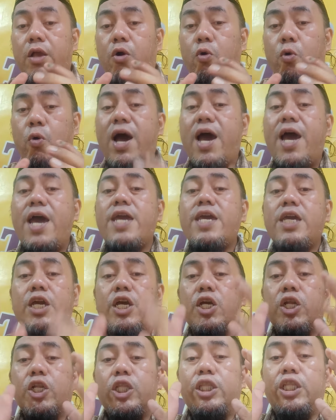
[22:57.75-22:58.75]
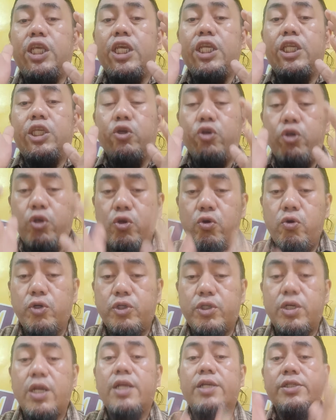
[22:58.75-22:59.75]
Why did you
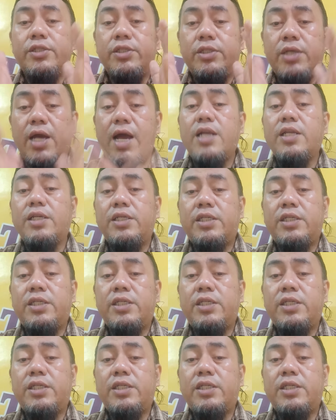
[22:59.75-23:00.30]
use John